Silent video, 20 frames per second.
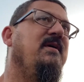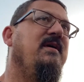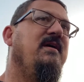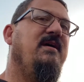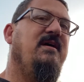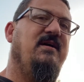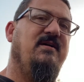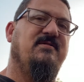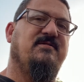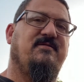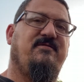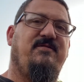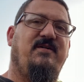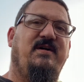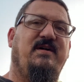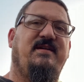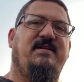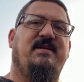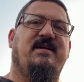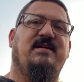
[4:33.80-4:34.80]
Here's the
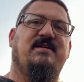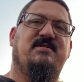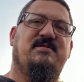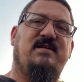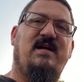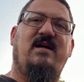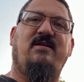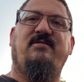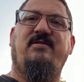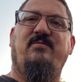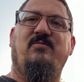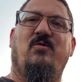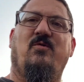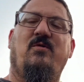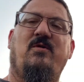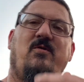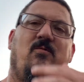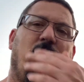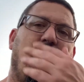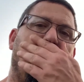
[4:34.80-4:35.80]
funny thing. Saturday
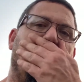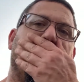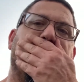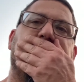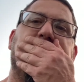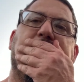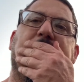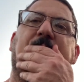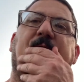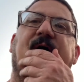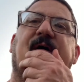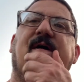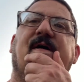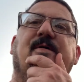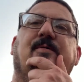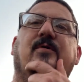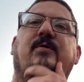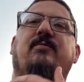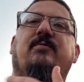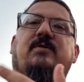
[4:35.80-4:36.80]
morning we
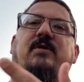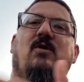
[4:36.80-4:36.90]
were